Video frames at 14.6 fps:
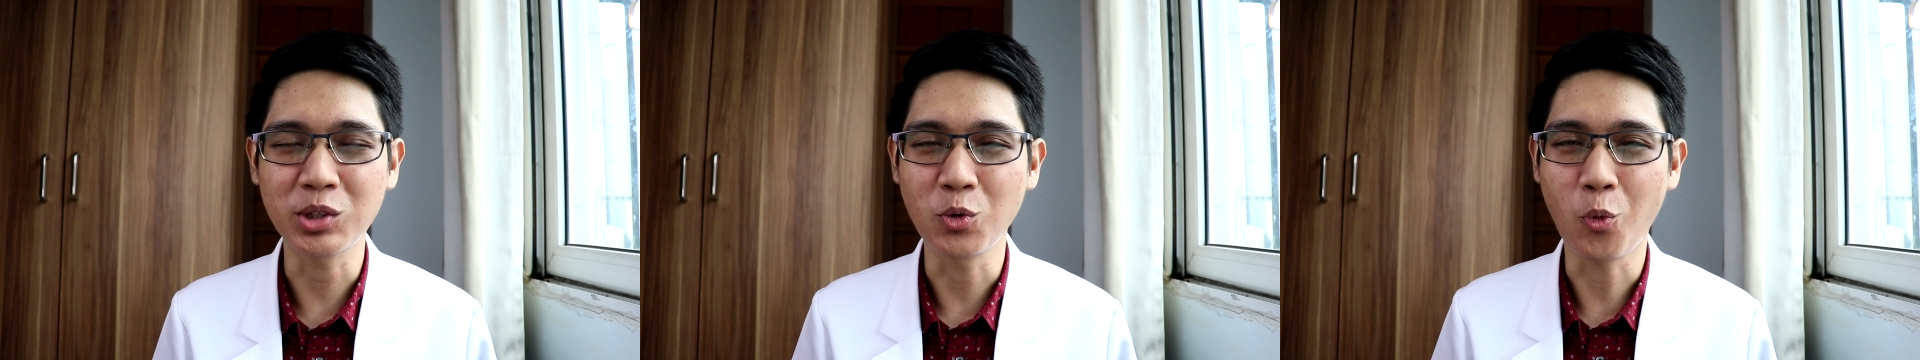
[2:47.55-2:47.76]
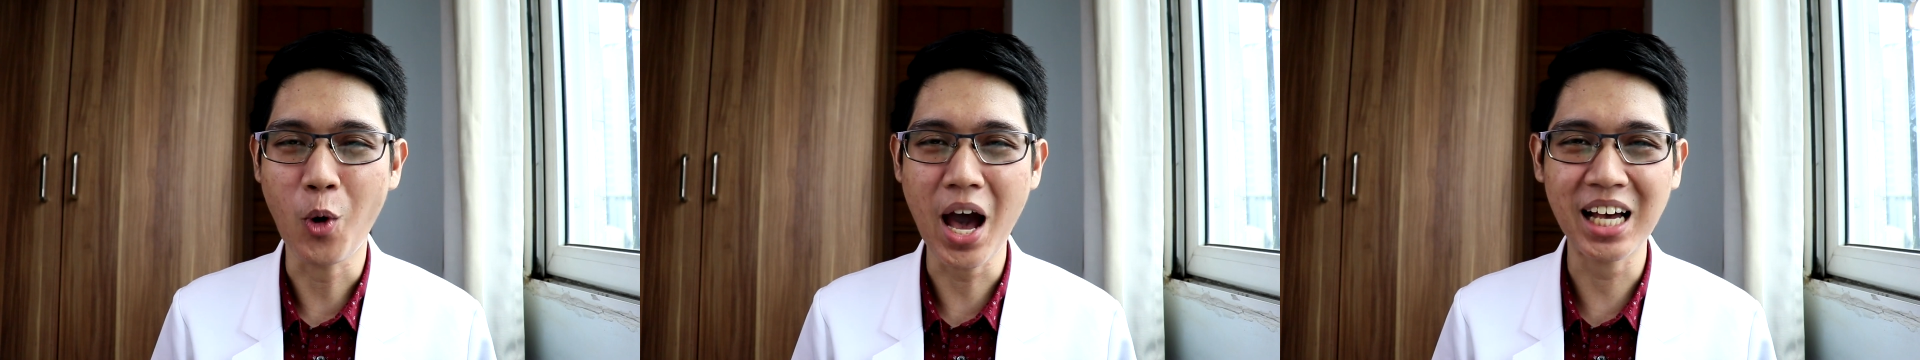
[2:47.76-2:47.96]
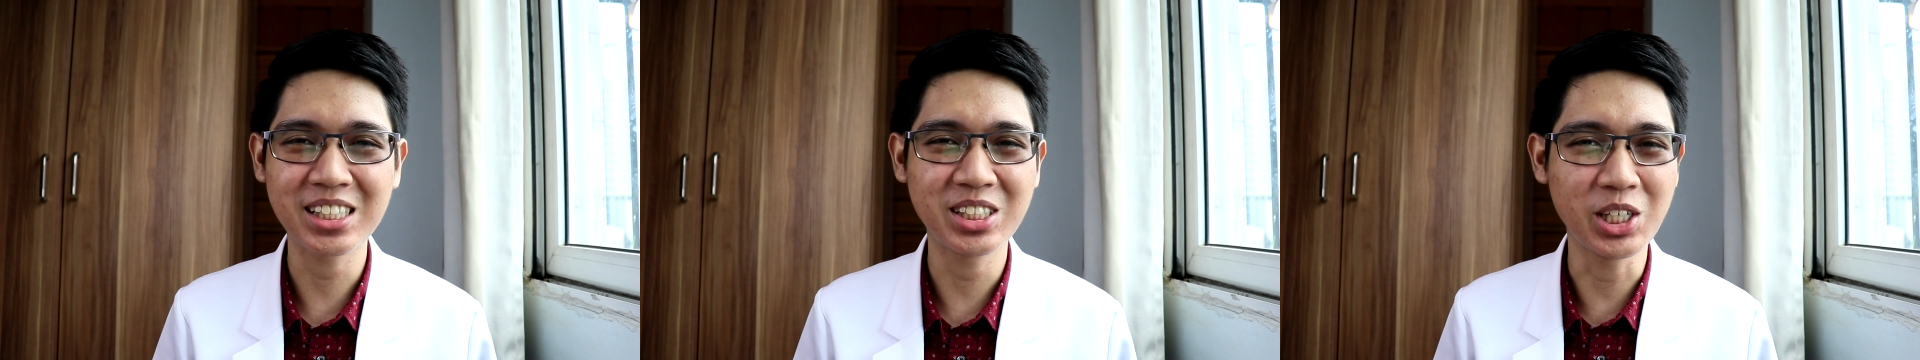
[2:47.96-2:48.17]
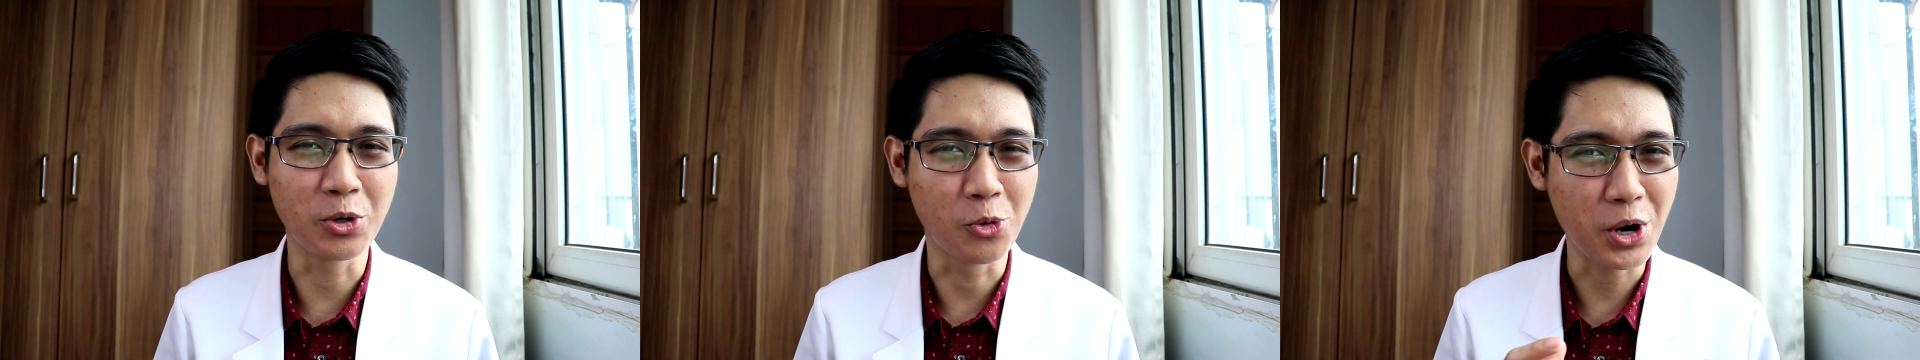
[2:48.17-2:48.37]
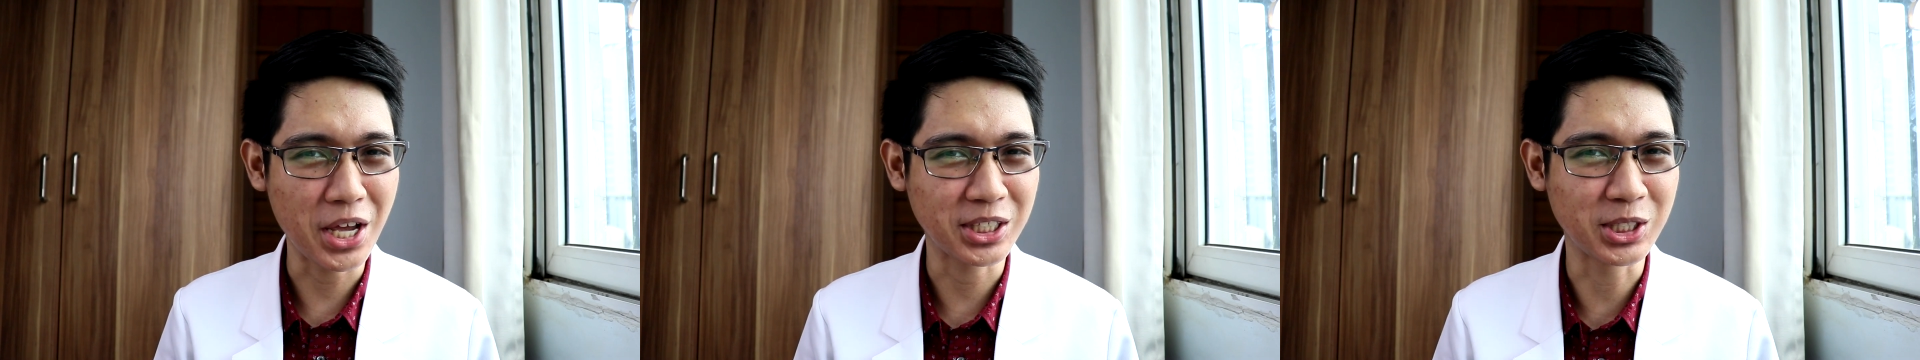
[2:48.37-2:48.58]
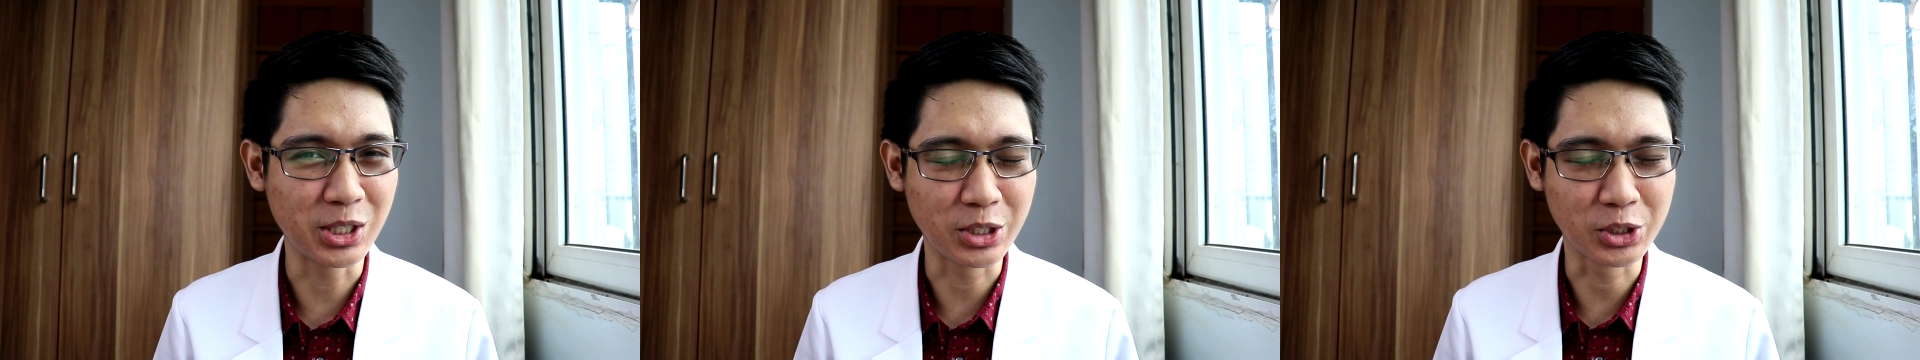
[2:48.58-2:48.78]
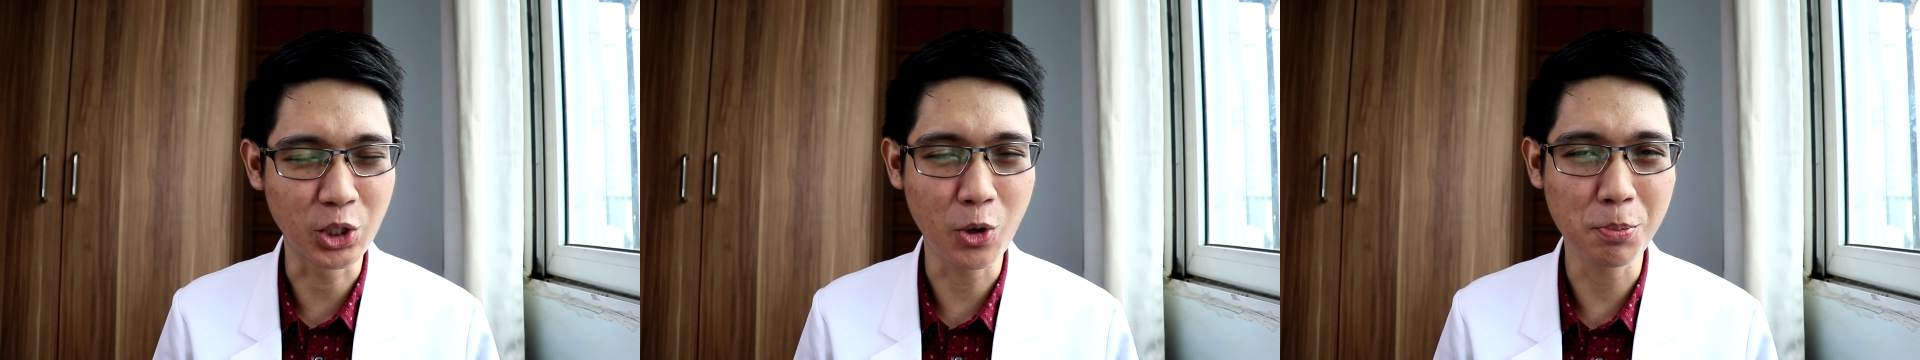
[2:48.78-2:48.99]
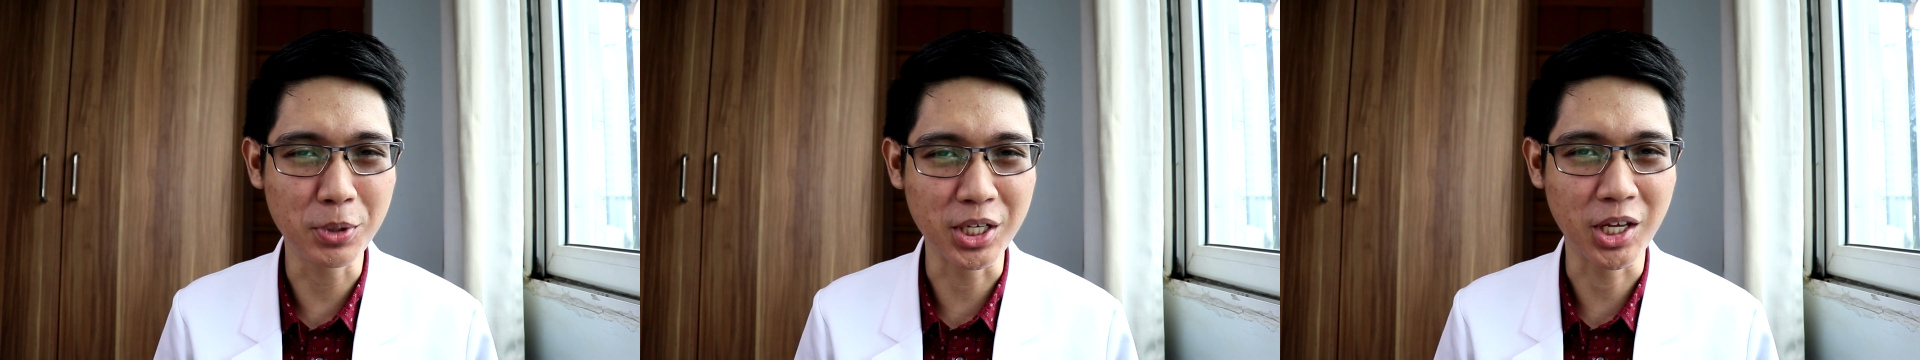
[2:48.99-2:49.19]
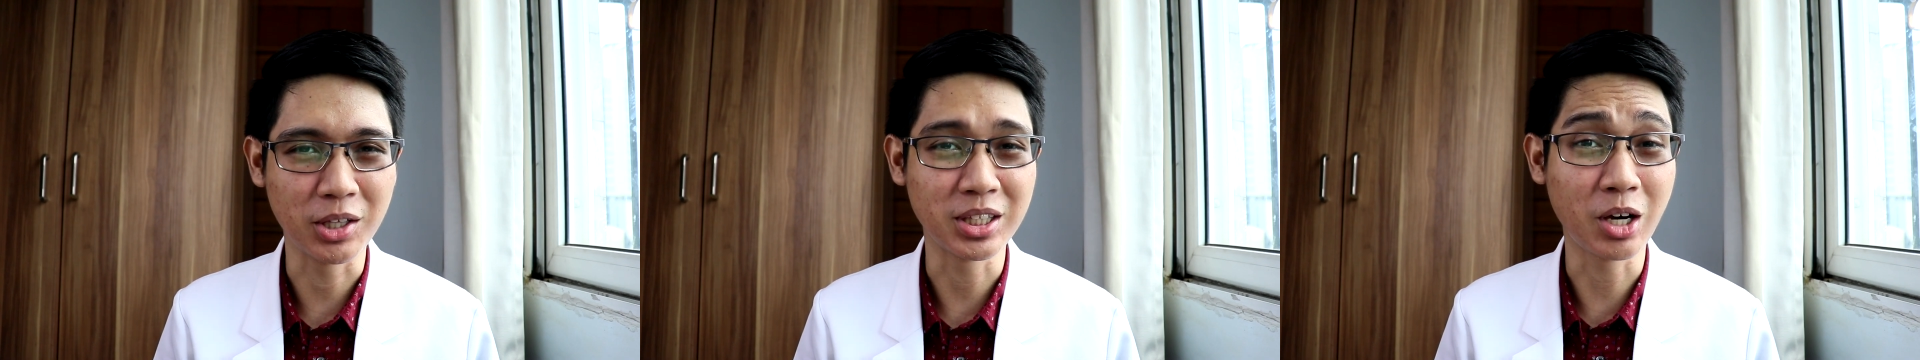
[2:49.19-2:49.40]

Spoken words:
waxy, resinous opening.